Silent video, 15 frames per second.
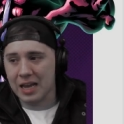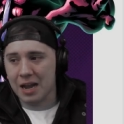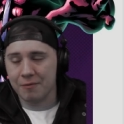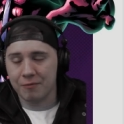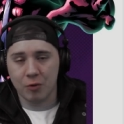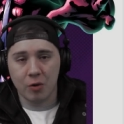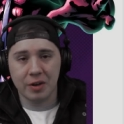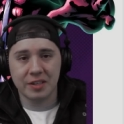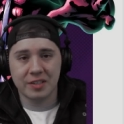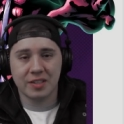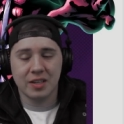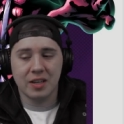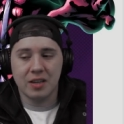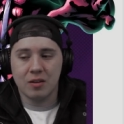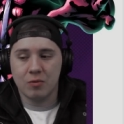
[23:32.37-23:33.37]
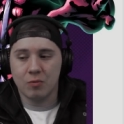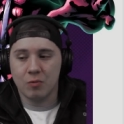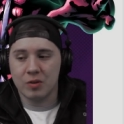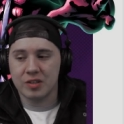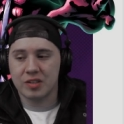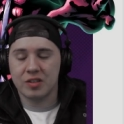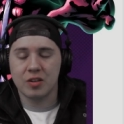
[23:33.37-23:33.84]
That voice
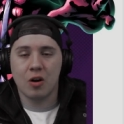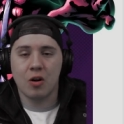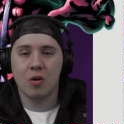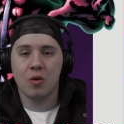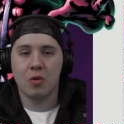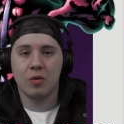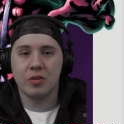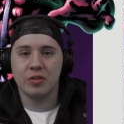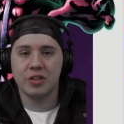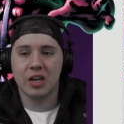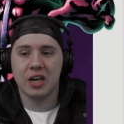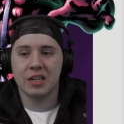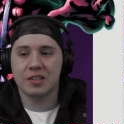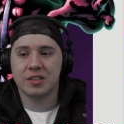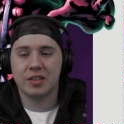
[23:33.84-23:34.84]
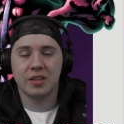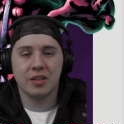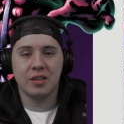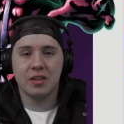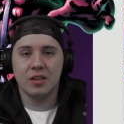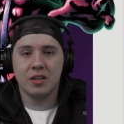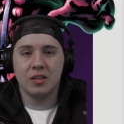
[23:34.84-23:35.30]
was so
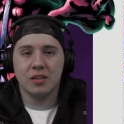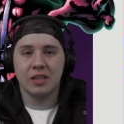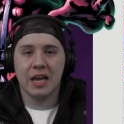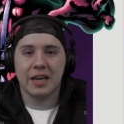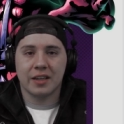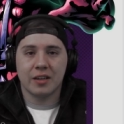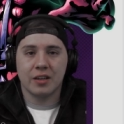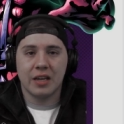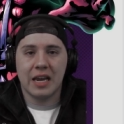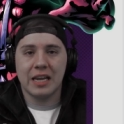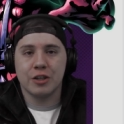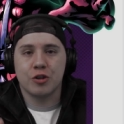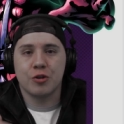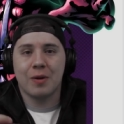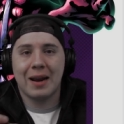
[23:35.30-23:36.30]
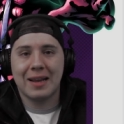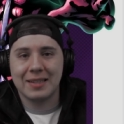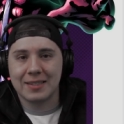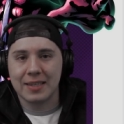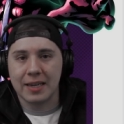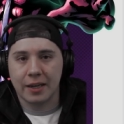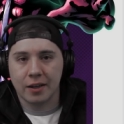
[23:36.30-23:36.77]
just like
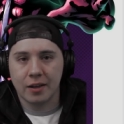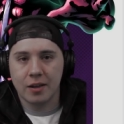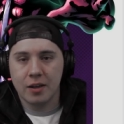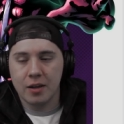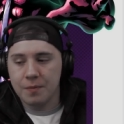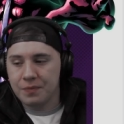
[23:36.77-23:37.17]
entrancing